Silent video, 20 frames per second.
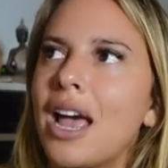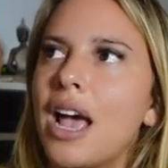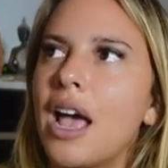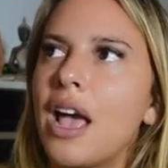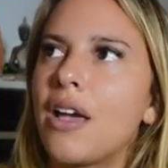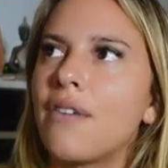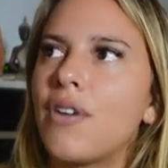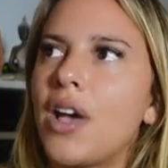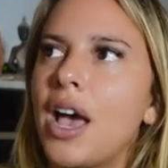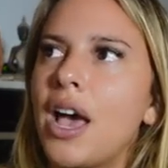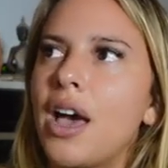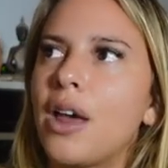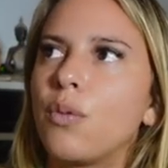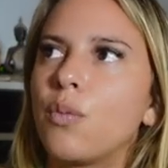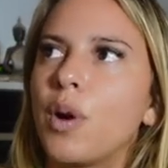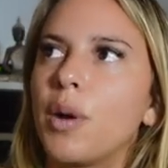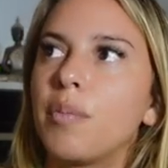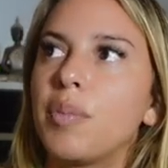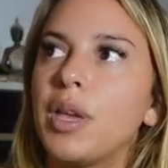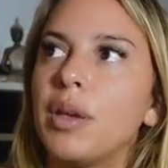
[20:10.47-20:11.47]
I've had
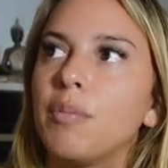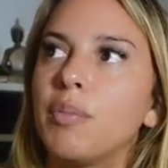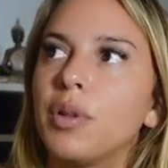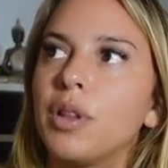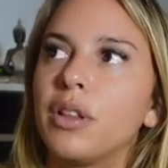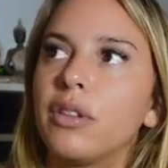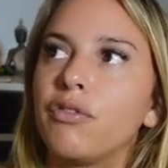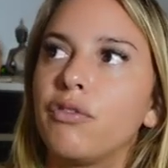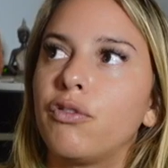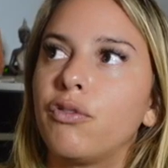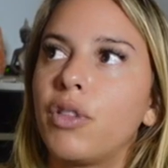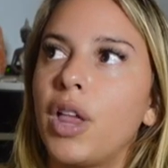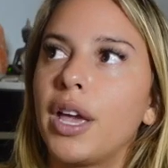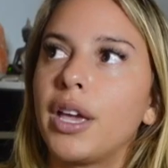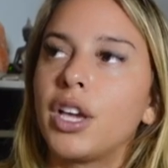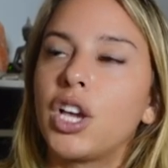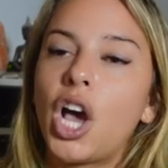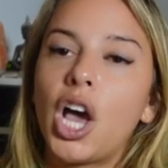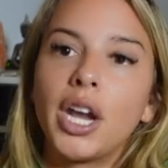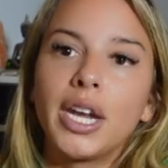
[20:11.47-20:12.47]
where people have
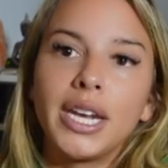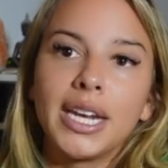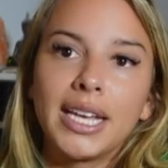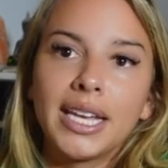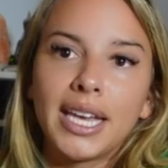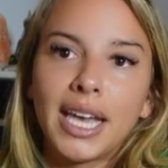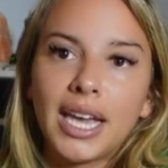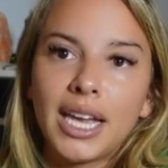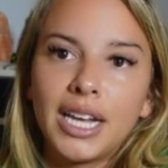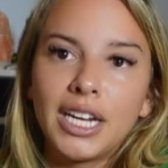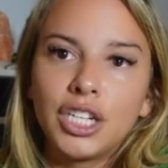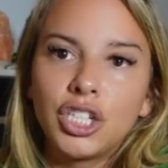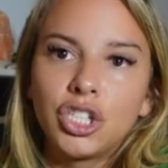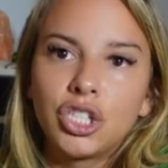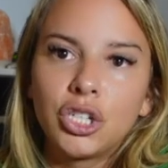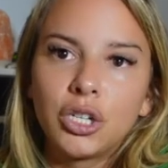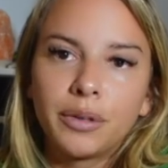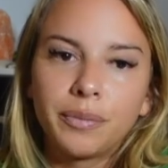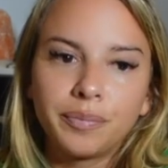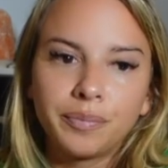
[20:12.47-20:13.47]
like gotten
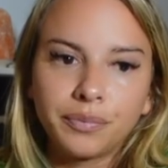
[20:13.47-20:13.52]
engaged